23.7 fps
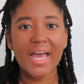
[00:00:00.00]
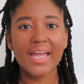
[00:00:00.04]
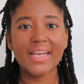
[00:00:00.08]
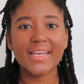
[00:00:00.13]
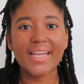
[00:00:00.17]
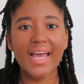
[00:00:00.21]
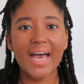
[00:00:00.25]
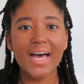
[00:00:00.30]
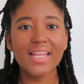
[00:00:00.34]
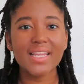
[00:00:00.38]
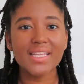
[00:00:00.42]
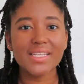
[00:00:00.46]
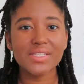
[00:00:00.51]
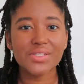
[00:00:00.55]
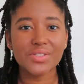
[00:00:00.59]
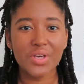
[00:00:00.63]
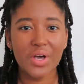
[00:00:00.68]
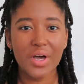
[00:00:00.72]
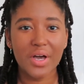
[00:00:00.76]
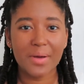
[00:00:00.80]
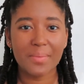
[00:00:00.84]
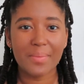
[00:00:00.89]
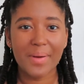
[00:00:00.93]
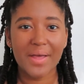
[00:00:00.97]
Now let's
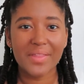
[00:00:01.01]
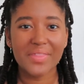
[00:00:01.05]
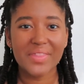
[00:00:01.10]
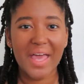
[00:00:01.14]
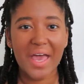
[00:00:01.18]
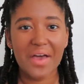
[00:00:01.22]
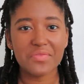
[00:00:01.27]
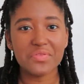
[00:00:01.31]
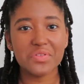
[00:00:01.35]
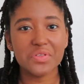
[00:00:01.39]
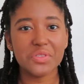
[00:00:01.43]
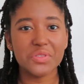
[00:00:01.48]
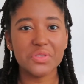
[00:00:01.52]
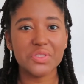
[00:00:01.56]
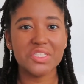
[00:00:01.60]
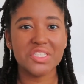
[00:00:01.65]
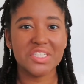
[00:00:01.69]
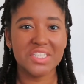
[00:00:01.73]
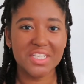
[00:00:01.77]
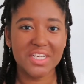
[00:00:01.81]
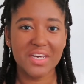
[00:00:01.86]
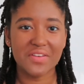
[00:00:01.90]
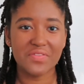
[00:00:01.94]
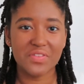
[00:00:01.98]
talk about the
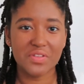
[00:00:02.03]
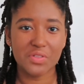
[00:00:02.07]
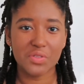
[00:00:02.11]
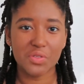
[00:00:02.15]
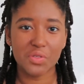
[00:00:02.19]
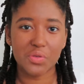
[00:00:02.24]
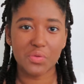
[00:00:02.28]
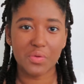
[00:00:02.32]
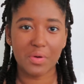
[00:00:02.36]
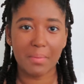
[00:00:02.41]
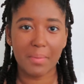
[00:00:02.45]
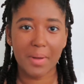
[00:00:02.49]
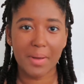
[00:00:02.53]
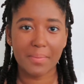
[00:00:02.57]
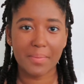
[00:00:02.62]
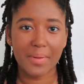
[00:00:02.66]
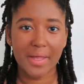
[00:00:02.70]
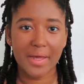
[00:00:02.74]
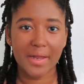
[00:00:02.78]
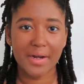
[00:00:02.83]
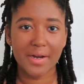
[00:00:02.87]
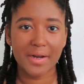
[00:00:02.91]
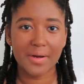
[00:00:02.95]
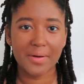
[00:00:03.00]
evolution of the dual enrollment
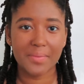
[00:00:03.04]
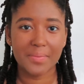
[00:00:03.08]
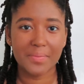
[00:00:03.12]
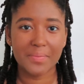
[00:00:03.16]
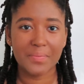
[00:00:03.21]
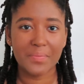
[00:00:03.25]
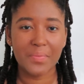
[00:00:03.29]
planner.